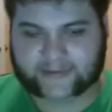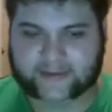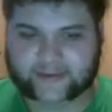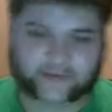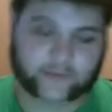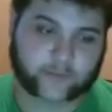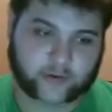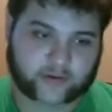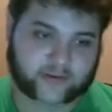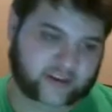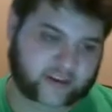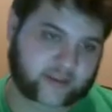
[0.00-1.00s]
to
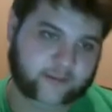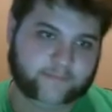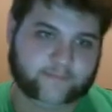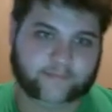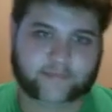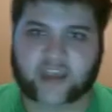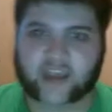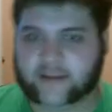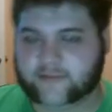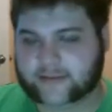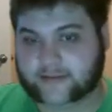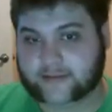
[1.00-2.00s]
crunchy kind of
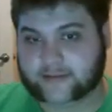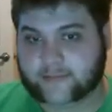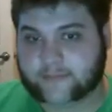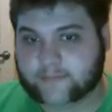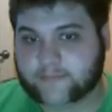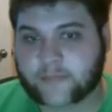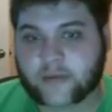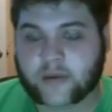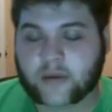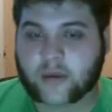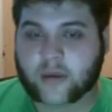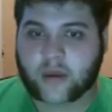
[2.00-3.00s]
a system.
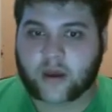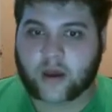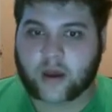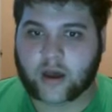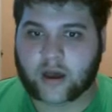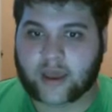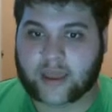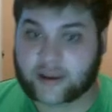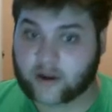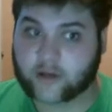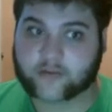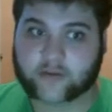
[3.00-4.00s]
And
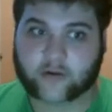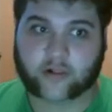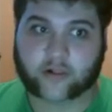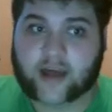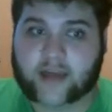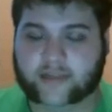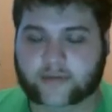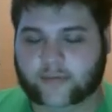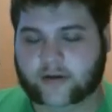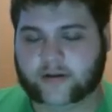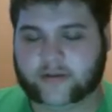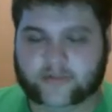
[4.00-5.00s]
also a lot of the
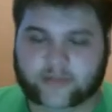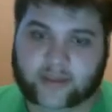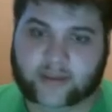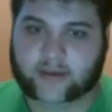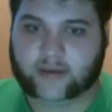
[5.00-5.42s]
books, like